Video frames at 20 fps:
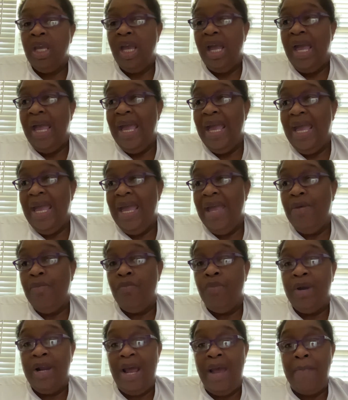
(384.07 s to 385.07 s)
And
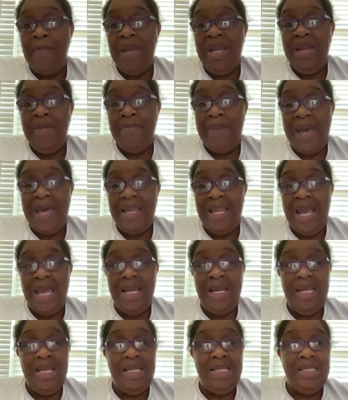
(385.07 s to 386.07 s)
what I mean by that
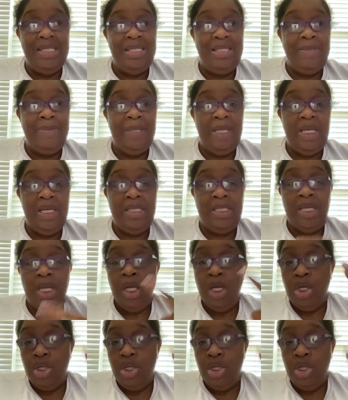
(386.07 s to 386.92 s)
is because